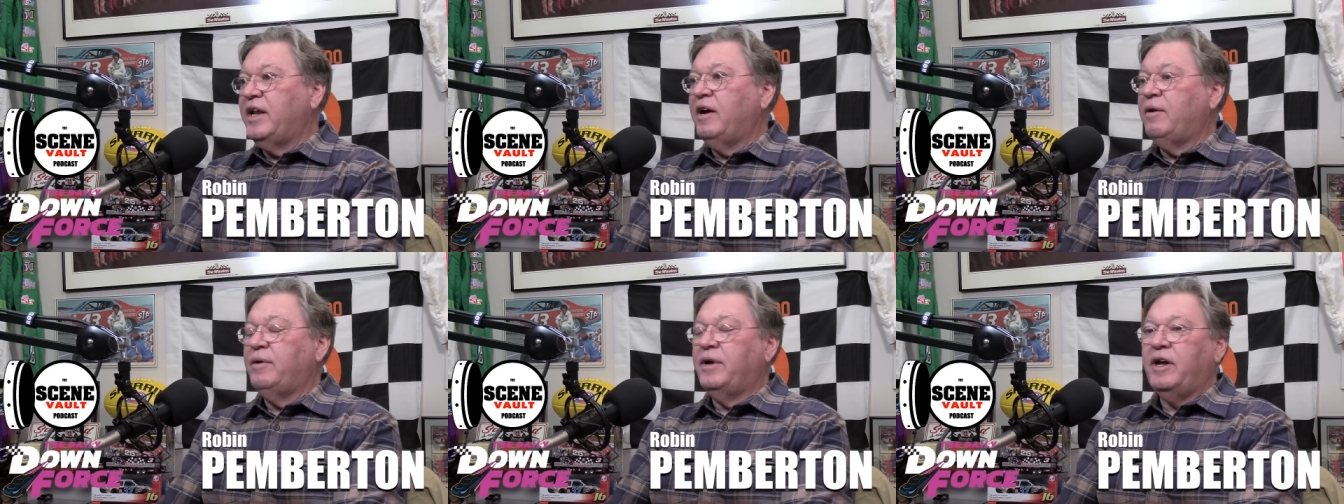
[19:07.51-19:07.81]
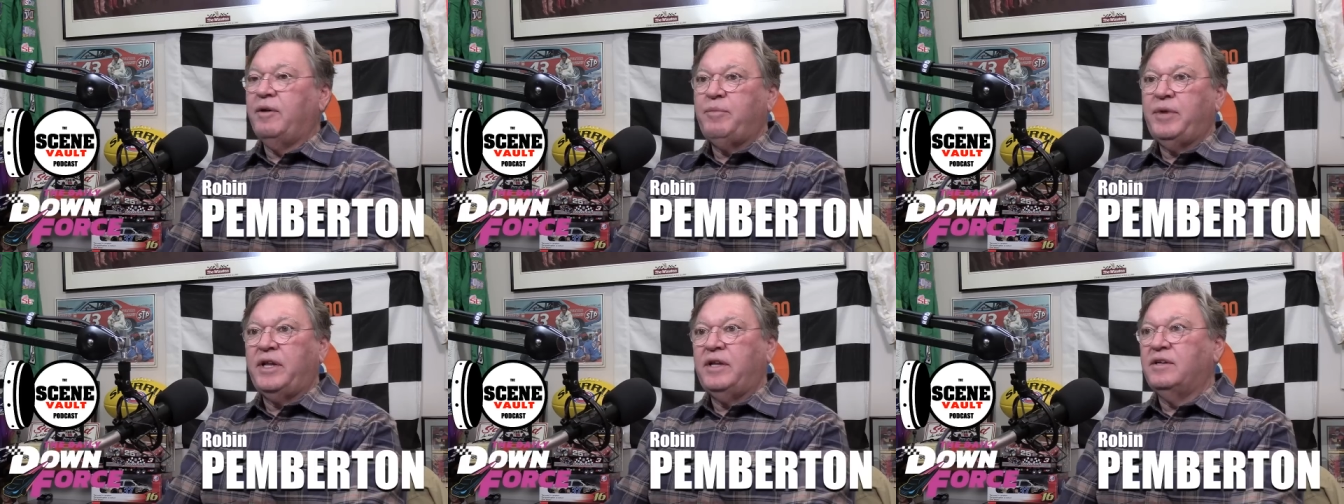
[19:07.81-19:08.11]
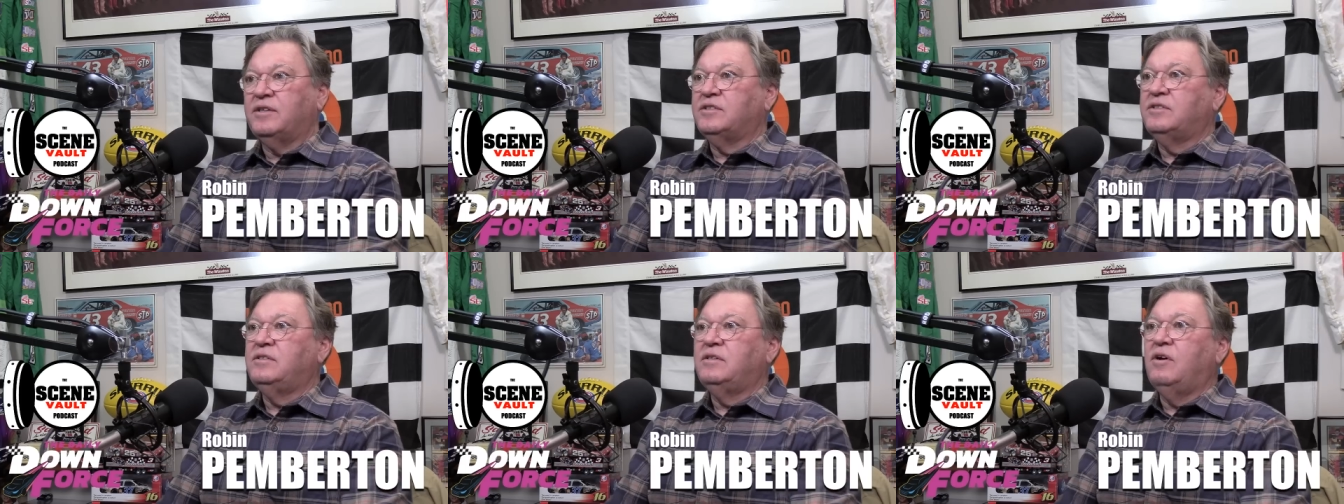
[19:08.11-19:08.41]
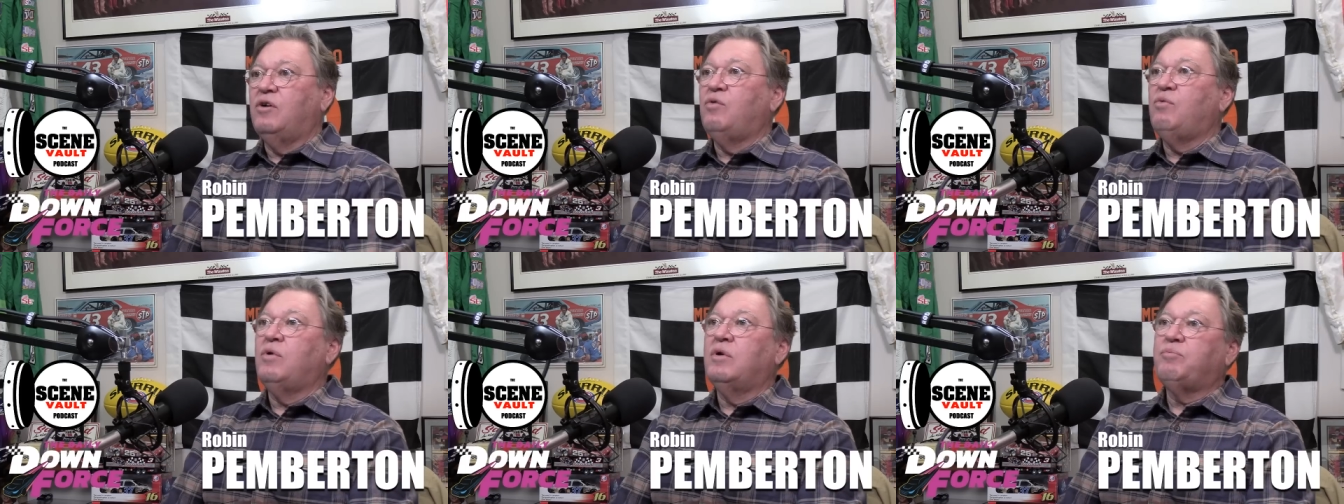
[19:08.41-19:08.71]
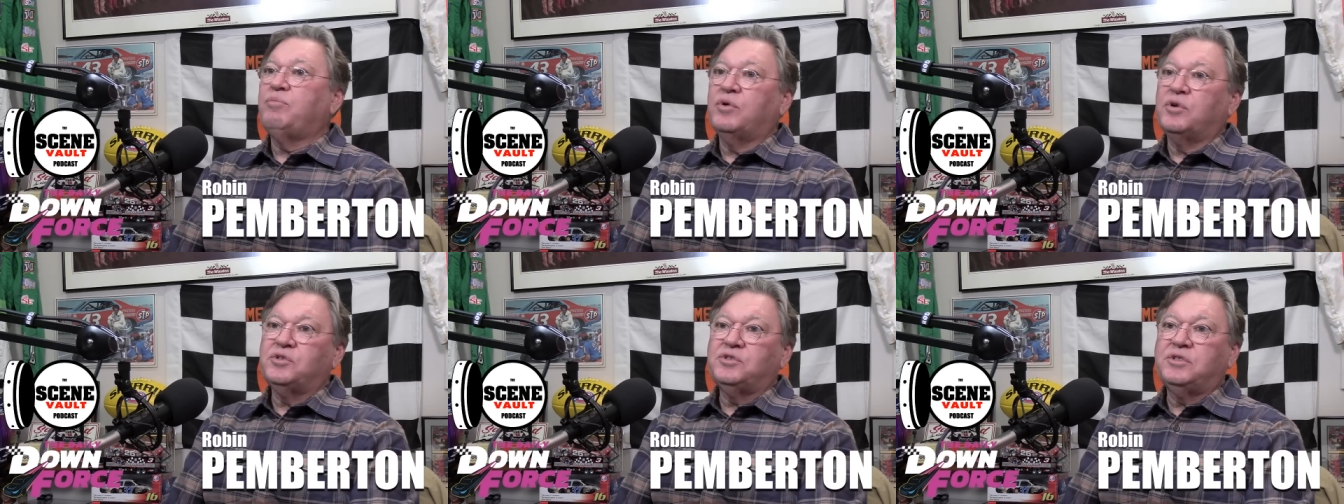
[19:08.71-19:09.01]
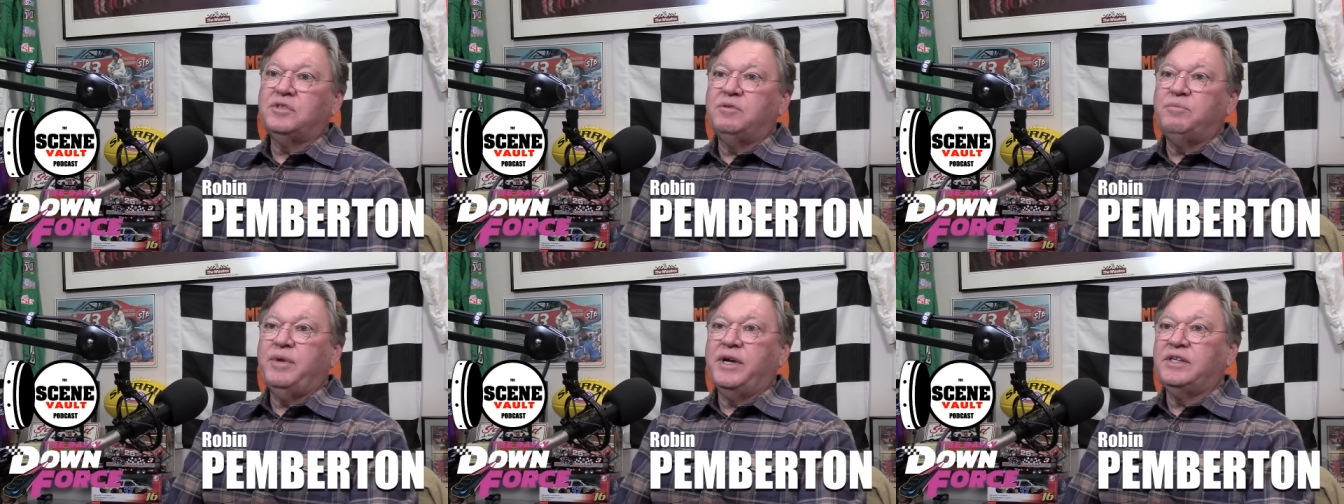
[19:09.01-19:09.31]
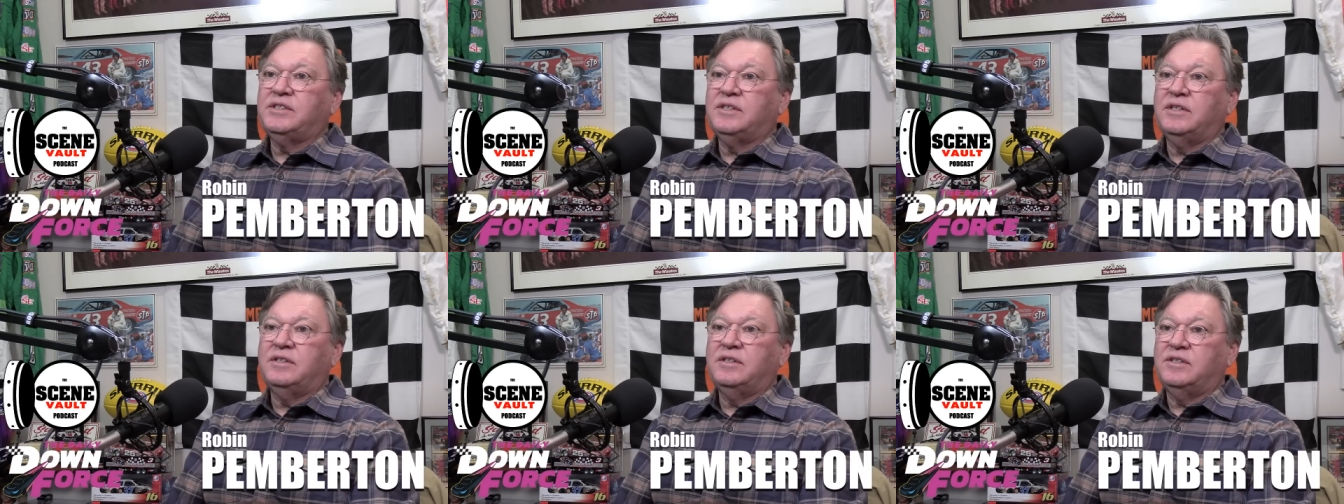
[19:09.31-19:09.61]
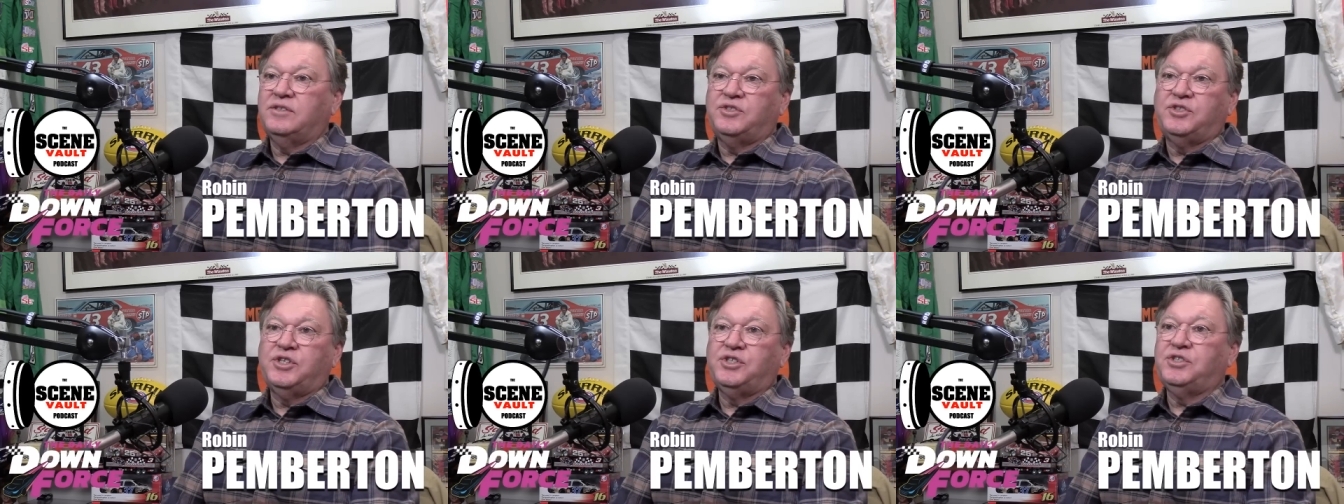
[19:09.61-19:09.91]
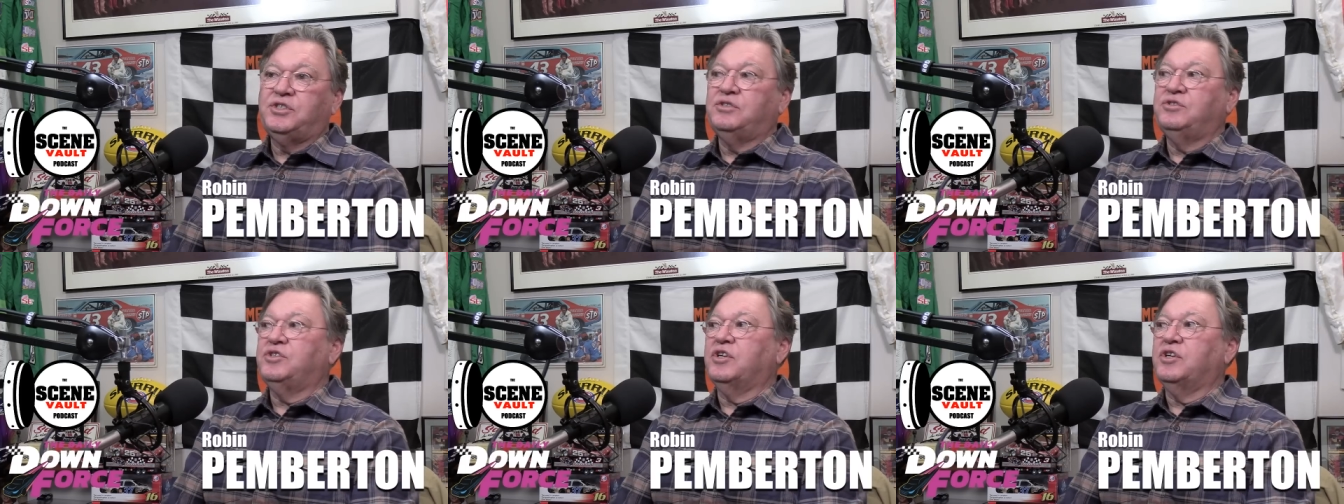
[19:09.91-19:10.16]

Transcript: and how, I mean, there's no one person that makes a decision.